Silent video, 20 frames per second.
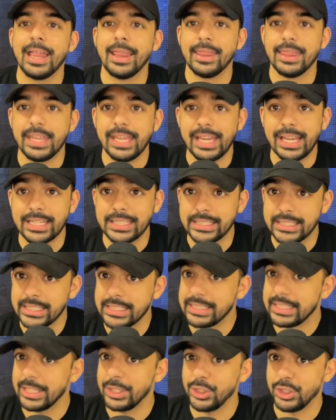the
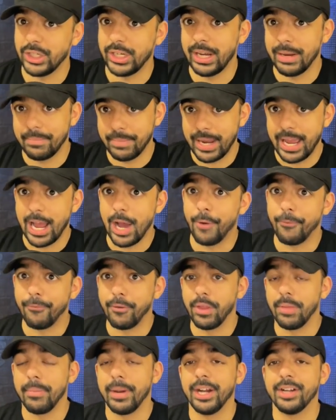assistant GM now
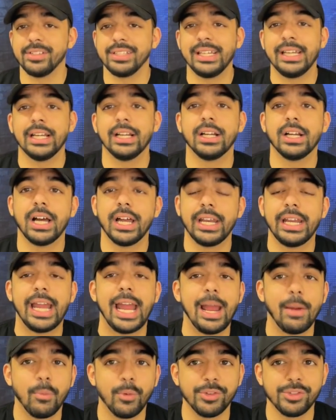for the Bears, Ian
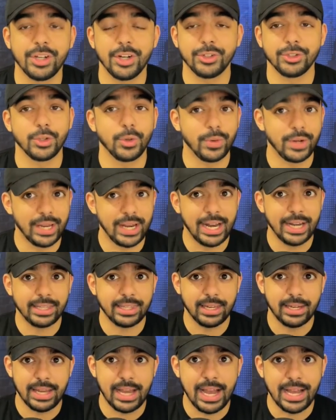Cunningham, was there. So connect
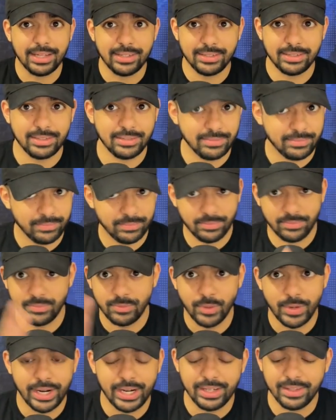the dots,
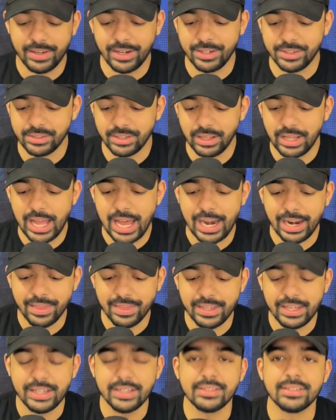right? There's a lot of
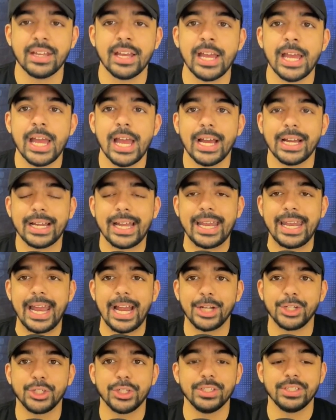these
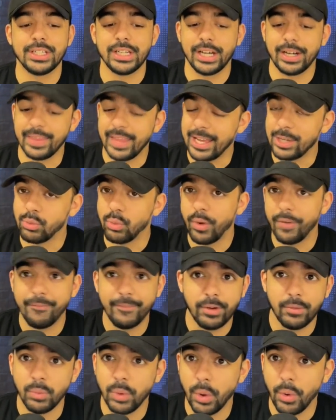connections here. And that's what
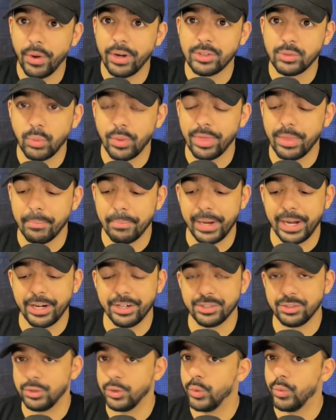we've noticed with the
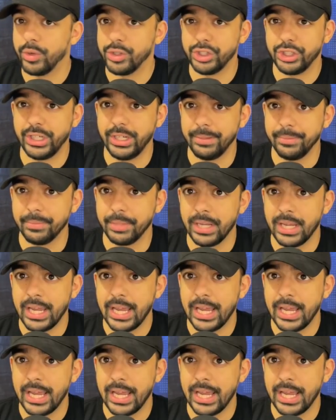Bears' new regime,